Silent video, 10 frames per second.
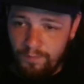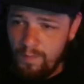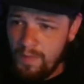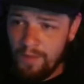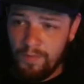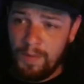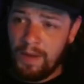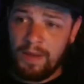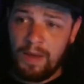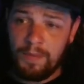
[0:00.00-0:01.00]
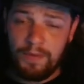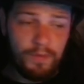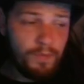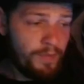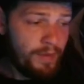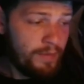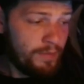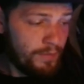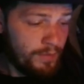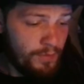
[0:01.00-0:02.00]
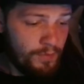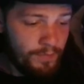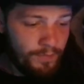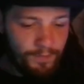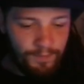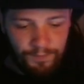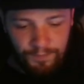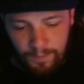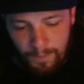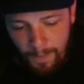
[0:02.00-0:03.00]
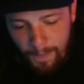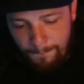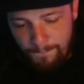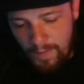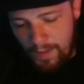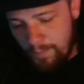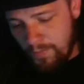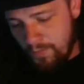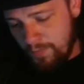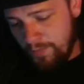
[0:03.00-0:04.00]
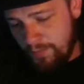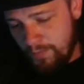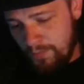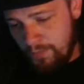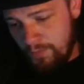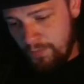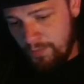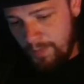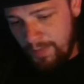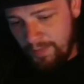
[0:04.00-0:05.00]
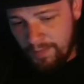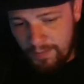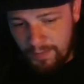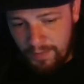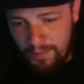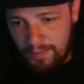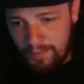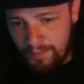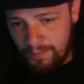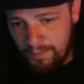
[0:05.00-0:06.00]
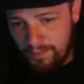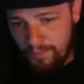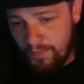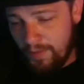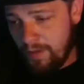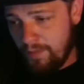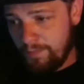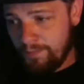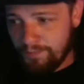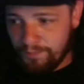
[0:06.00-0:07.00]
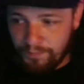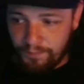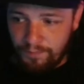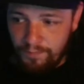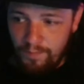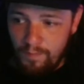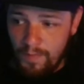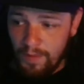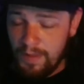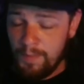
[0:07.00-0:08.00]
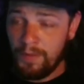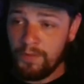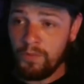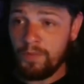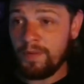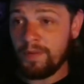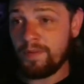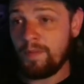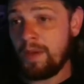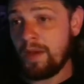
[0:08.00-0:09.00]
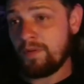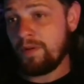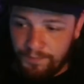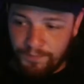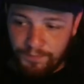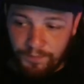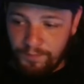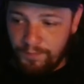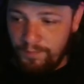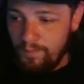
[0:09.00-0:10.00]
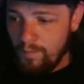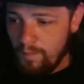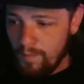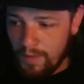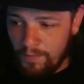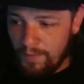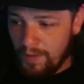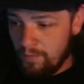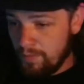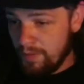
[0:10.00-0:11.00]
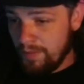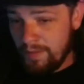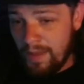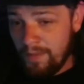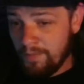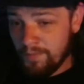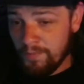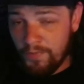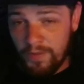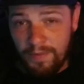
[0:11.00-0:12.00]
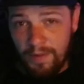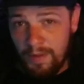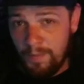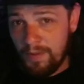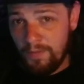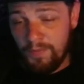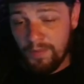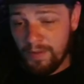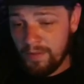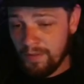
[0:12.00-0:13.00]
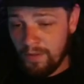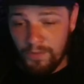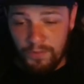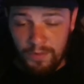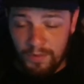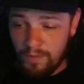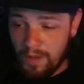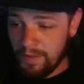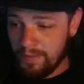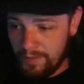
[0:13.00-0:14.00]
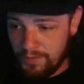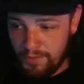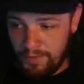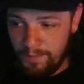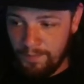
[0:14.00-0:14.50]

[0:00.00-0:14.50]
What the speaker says: I have a bad habit of doing that. So I'm going to basically, for now, keep on doing things in the background. If I really have some free time and I feel like it, I'll do a little Rocket League stream.